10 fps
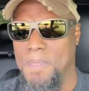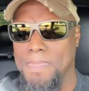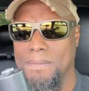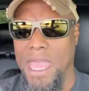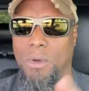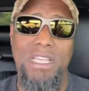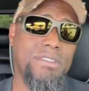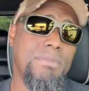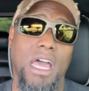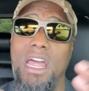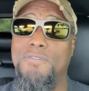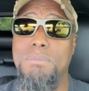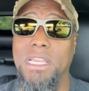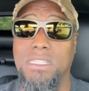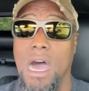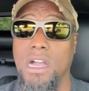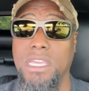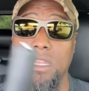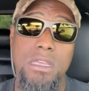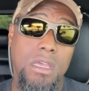Anyways, enough of me
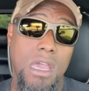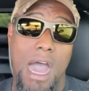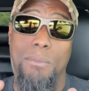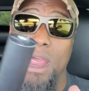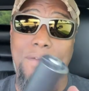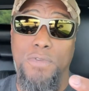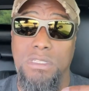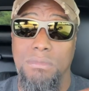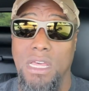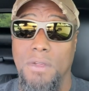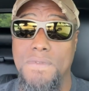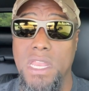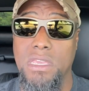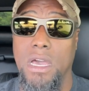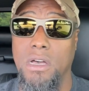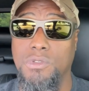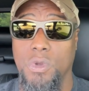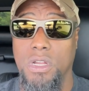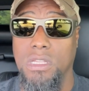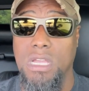talking. I'm ready for some other videos.
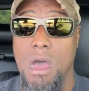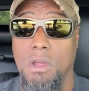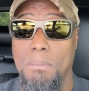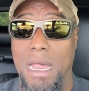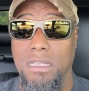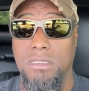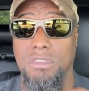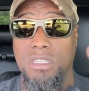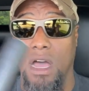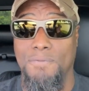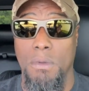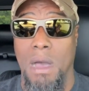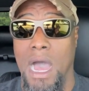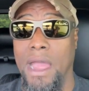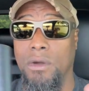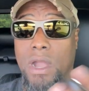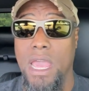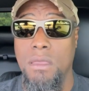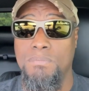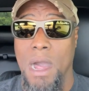We're going to talk about some stuff from
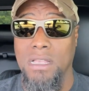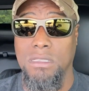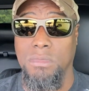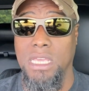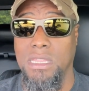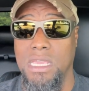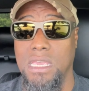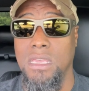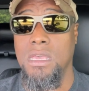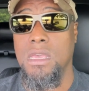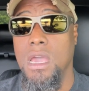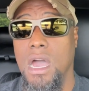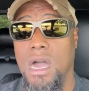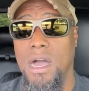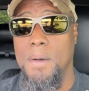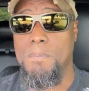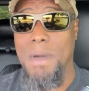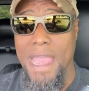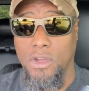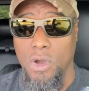IRA, possibly the
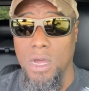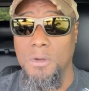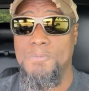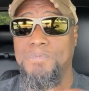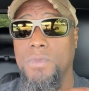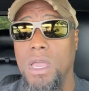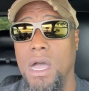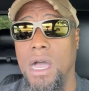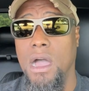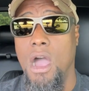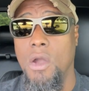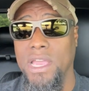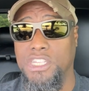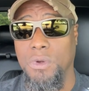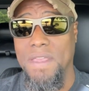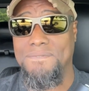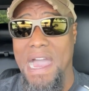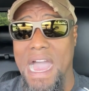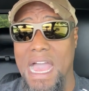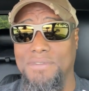Micro
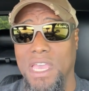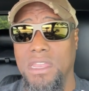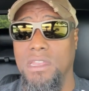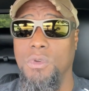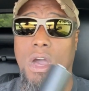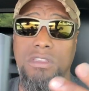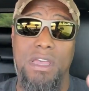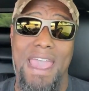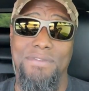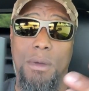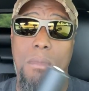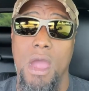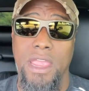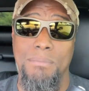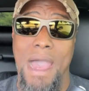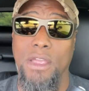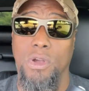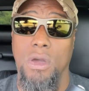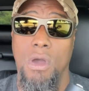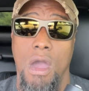RH25, and then we also have the
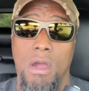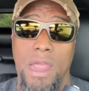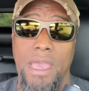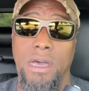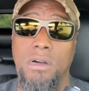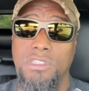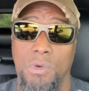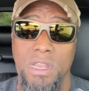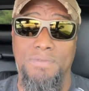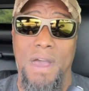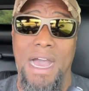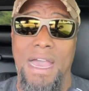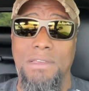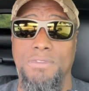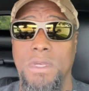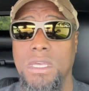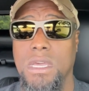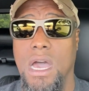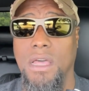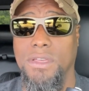Micro
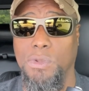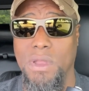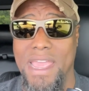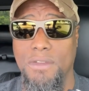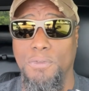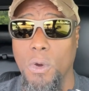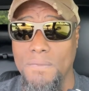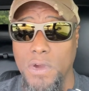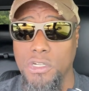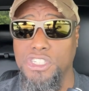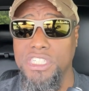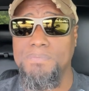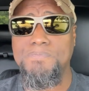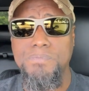RL25, the 384 version.